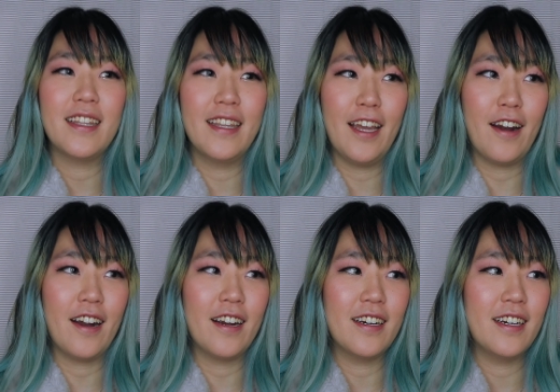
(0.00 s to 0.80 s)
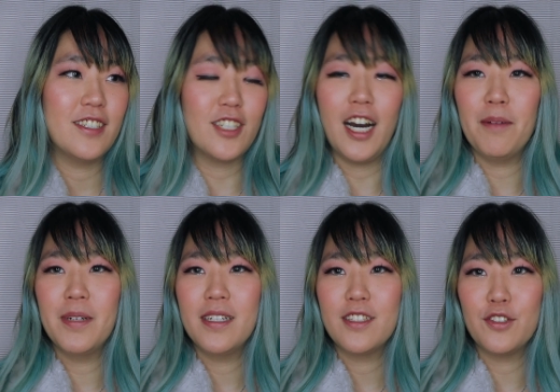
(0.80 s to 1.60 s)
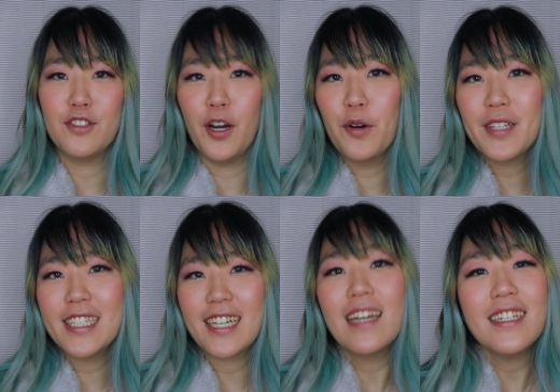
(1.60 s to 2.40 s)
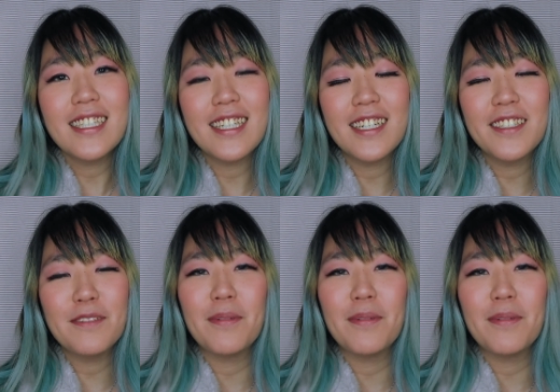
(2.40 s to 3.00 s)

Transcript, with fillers: their job to know these kind of details,